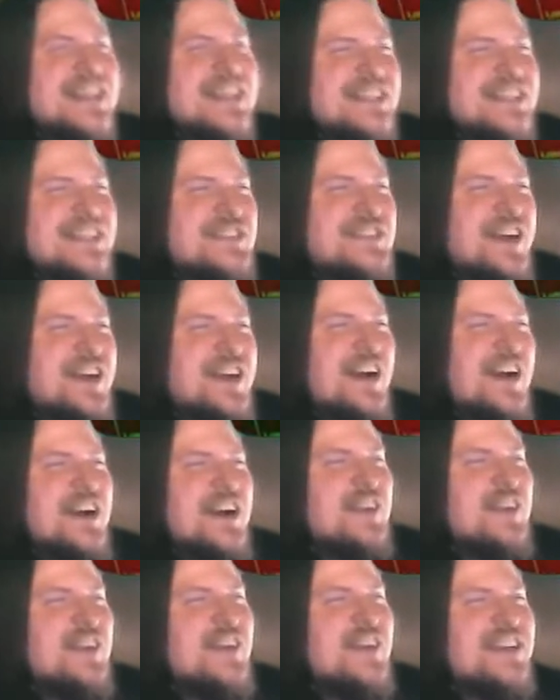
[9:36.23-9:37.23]
I'm
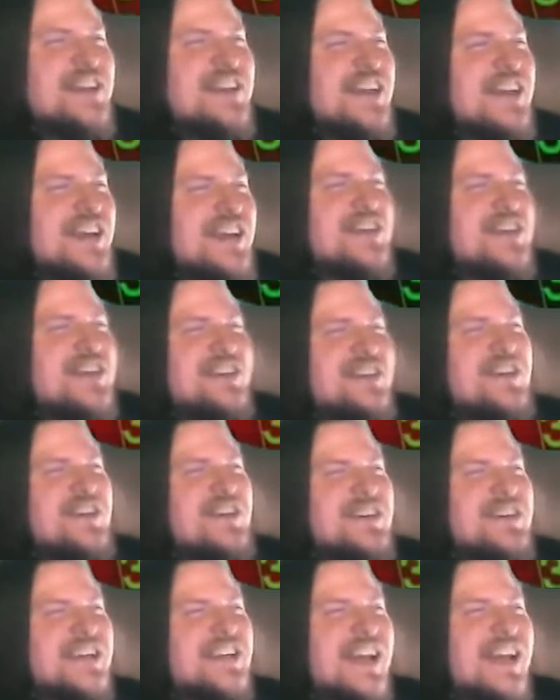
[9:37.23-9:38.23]
sorry about that. Are
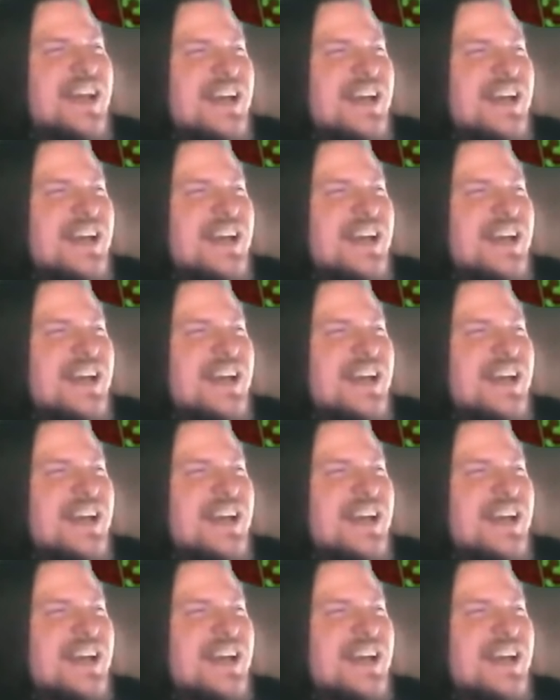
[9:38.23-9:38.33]
you okay?